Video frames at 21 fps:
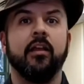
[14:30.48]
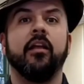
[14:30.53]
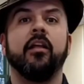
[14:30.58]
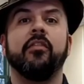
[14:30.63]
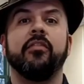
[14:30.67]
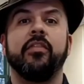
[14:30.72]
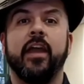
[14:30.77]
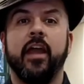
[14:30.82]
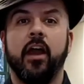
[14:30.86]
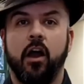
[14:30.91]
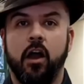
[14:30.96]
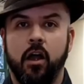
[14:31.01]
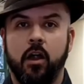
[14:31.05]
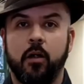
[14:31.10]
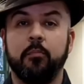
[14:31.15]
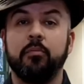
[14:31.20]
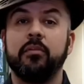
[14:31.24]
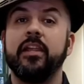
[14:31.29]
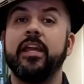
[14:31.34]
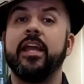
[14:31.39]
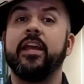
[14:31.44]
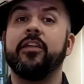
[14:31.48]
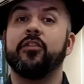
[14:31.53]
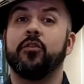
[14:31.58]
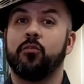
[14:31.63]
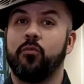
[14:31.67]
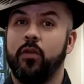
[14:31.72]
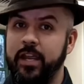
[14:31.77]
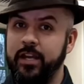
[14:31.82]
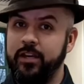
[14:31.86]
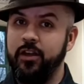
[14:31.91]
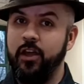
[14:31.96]
they are playing the
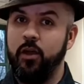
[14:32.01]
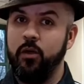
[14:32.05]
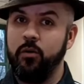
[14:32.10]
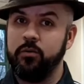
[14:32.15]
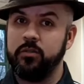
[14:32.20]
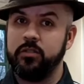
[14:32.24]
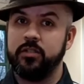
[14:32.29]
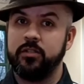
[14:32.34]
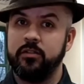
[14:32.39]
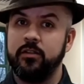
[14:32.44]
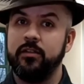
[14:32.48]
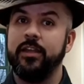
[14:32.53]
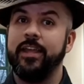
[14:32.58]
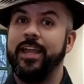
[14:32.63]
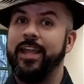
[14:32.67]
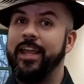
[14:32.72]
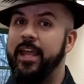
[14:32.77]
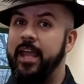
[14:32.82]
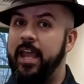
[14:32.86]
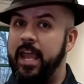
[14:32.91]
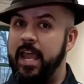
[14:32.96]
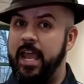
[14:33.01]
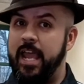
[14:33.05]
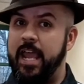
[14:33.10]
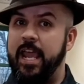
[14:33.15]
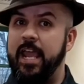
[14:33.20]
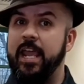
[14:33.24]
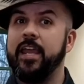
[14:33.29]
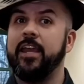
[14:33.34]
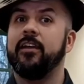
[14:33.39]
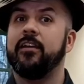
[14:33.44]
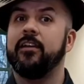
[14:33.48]
right note,
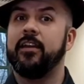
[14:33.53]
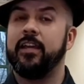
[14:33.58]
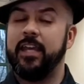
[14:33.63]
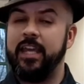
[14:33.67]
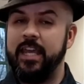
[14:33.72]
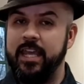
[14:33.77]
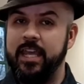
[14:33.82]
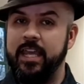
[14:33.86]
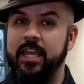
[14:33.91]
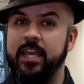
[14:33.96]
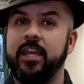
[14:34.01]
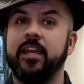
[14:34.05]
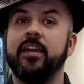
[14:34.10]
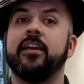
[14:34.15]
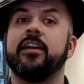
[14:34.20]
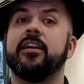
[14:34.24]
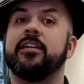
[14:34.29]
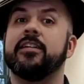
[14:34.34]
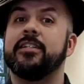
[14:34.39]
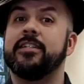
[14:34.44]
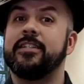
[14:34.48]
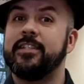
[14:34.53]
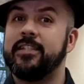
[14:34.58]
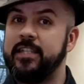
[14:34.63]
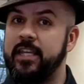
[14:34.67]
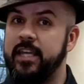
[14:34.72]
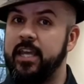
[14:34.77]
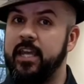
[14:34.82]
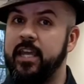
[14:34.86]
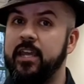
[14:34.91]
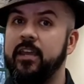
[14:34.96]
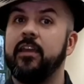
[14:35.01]
A, E,
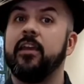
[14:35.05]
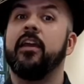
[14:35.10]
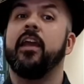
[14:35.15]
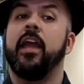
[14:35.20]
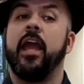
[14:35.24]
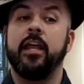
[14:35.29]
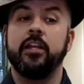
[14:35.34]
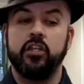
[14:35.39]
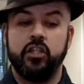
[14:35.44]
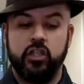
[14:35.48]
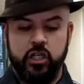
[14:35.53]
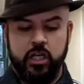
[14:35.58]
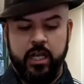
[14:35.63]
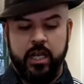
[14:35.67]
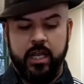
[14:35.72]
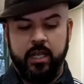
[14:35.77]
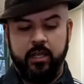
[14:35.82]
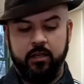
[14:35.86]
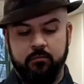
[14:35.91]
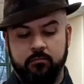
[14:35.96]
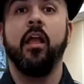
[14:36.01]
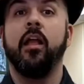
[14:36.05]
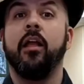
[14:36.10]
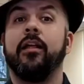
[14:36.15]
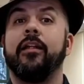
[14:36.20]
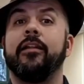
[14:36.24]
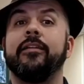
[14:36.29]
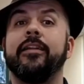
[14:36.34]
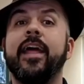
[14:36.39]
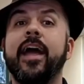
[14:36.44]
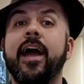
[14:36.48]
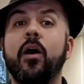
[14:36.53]
C, and G.
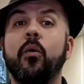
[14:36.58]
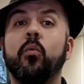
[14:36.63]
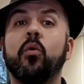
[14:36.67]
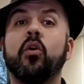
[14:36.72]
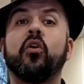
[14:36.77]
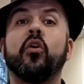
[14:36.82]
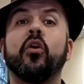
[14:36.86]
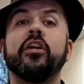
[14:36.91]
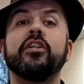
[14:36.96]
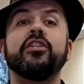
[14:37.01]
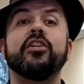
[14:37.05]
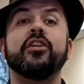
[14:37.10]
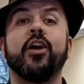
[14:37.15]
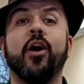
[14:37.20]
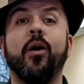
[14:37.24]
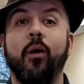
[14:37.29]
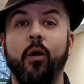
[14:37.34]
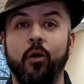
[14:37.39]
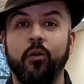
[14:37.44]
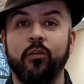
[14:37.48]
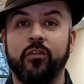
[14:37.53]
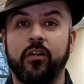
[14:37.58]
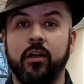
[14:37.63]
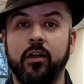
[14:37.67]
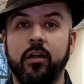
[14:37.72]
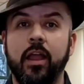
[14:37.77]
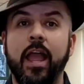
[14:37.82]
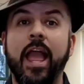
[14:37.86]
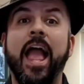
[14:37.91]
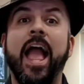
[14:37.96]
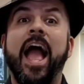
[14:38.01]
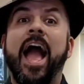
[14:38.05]
Now we're going to go over
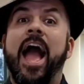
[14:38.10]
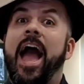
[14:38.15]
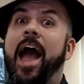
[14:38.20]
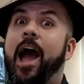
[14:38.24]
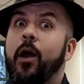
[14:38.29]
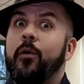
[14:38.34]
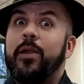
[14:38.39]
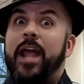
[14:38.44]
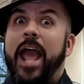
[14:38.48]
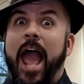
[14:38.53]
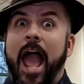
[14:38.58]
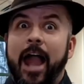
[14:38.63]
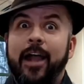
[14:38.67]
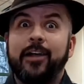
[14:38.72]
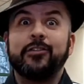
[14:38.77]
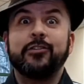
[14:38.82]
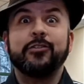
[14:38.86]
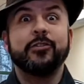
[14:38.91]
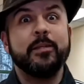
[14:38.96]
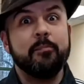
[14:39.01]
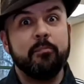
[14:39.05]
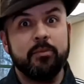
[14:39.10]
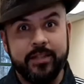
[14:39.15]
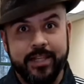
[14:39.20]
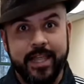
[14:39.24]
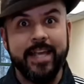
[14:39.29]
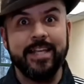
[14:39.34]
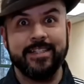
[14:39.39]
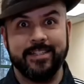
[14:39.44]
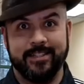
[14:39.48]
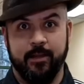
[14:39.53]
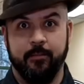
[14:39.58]
how to actually play
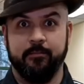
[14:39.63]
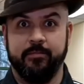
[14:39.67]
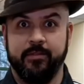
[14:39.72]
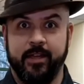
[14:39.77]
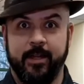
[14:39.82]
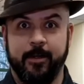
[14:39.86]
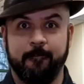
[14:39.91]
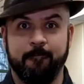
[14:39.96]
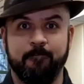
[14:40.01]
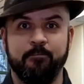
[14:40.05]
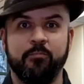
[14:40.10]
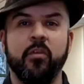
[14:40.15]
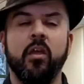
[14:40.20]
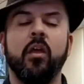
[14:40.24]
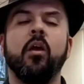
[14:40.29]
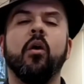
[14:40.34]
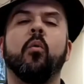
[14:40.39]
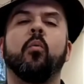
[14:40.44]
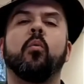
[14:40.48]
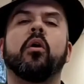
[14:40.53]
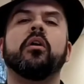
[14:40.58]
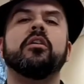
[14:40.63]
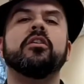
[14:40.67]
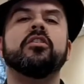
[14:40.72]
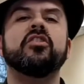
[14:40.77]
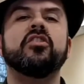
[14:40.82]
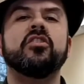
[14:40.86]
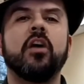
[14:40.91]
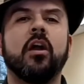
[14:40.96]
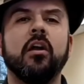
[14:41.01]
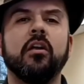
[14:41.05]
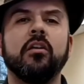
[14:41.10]
something. We're going to
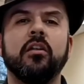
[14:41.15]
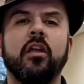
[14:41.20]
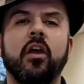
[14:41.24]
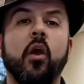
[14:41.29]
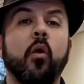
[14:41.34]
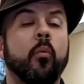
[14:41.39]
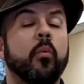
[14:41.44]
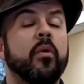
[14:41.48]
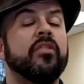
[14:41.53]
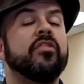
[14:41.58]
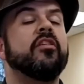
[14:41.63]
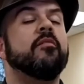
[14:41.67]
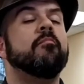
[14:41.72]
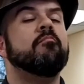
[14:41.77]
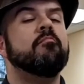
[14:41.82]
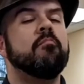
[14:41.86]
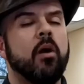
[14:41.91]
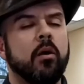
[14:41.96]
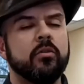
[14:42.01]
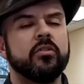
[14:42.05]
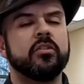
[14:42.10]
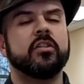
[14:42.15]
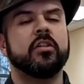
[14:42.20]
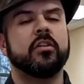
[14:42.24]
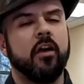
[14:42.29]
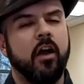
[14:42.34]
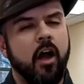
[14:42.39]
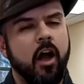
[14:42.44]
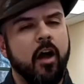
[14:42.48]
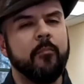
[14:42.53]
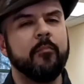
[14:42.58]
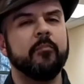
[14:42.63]
start with the most
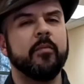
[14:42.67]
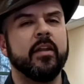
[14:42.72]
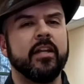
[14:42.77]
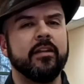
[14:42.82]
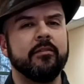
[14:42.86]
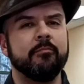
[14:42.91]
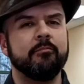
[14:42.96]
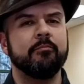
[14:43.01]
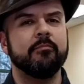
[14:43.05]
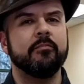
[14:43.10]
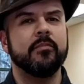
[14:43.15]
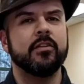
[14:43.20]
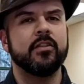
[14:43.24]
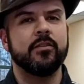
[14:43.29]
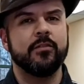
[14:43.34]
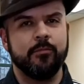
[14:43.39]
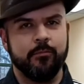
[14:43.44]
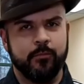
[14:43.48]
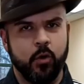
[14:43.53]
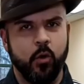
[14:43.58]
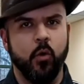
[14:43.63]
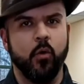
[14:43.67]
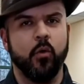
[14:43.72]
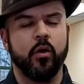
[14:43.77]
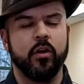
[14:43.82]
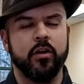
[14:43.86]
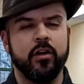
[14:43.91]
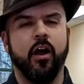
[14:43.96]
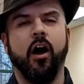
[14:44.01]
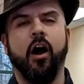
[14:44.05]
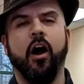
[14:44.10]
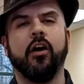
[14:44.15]
common chord
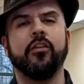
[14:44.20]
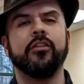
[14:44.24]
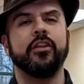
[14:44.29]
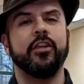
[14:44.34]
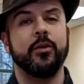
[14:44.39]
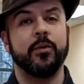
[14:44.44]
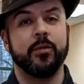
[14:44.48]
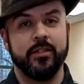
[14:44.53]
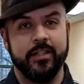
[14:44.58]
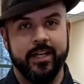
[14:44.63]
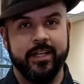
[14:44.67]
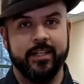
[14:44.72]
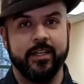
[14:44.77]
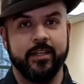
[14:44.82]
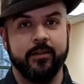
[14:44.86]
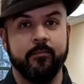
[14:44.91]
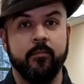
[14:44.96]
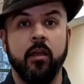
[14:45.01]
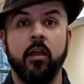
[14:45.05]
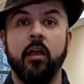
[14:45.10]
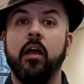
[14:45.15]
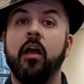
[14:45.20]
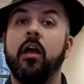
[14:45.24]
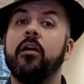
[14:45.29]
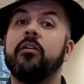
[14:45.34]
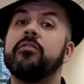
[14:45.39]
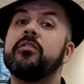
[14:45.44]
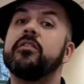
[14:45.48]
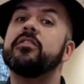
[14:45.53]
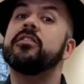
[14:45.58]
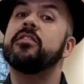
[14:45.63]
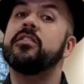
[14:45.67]
on the ukulele, the
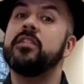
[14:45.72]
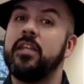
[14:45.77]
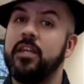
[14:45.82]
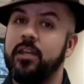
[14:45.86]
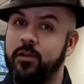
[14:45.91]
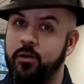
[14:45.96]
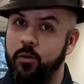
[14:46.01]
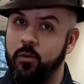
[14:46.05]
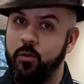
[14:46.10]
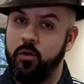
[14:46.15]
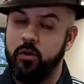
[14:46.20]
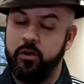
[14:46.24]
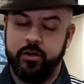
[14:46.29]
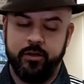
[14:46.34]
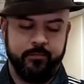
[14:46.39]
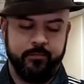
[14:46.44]
C chord.